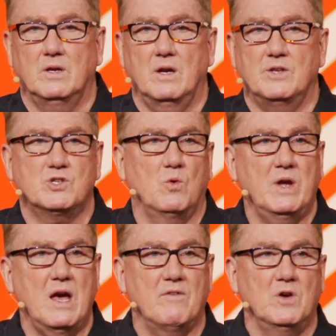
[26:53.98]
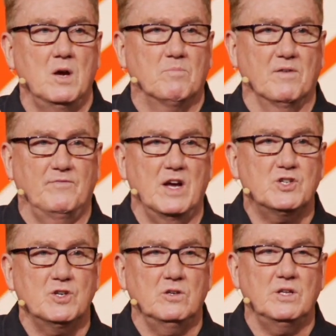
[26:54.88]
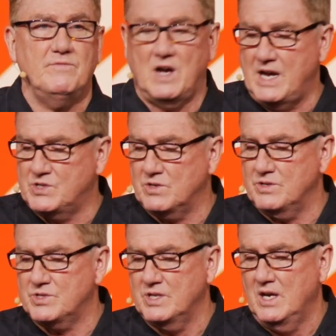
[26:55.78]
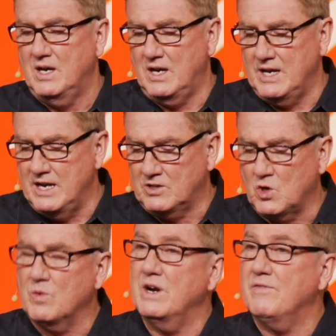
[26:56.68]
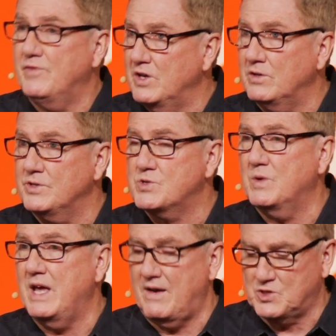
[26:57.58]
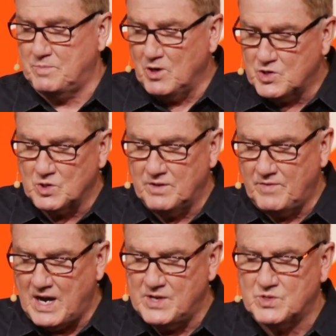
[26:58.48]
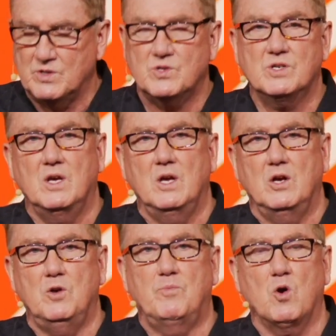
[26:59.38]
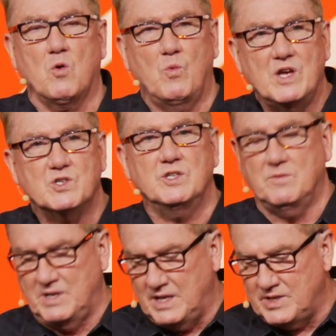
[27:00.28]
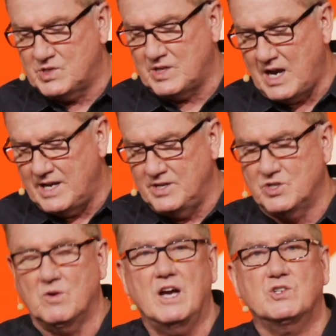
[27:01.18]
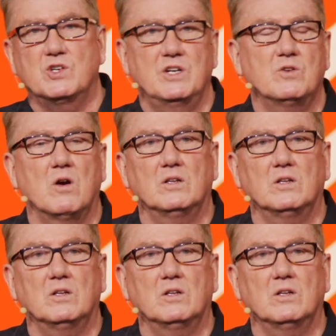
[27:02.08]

And so we have professional advisors in career fields. We have spiritual advisors who pour wisdom and insight and direction into our